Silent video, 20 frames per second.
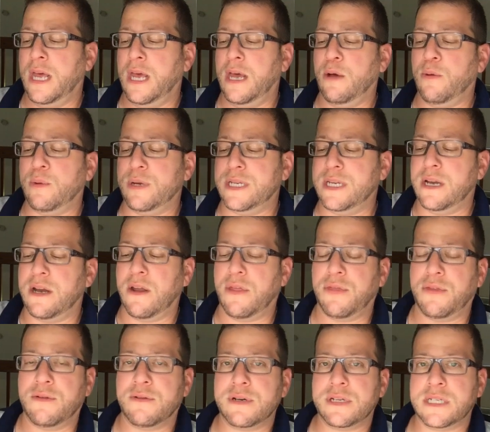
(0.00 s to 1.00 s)
and we did a
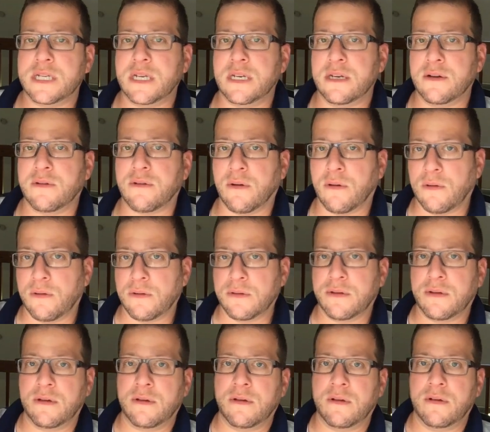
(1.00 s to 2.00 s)

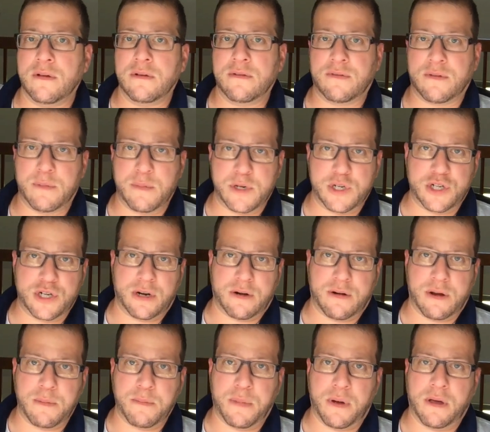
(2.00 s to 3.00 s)
13-year-old from a
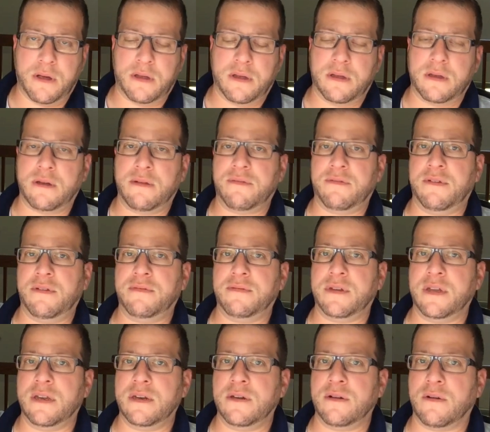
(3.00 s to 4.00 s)
sherry butt and a
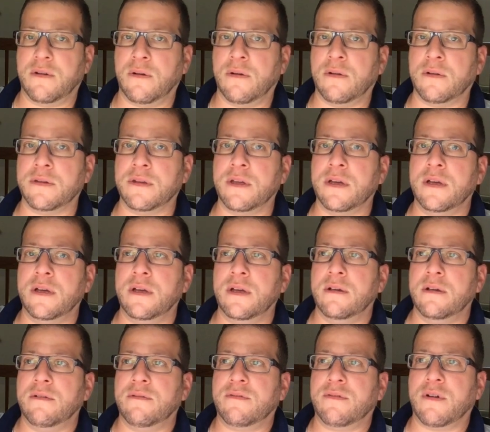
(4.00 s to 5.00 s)
15-year-old
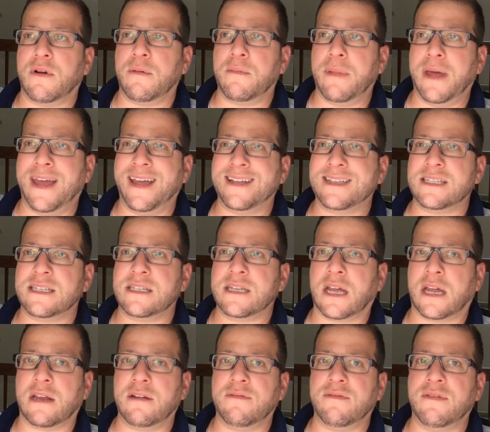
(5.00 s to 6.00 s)
from a
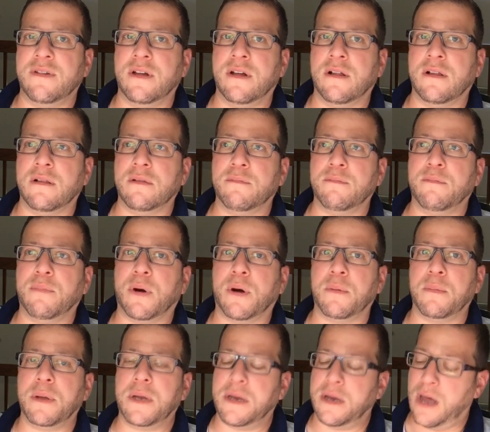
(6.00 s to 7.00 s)
second fill
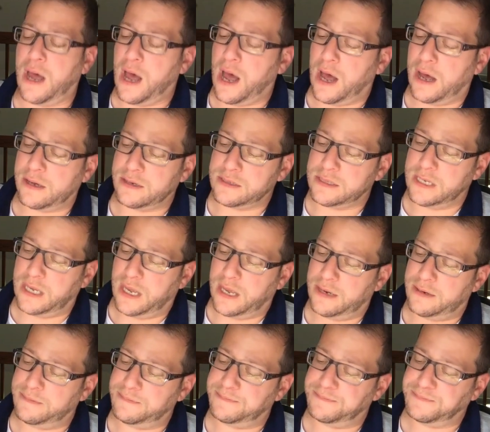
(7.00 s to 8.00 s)
bourbon hogshead.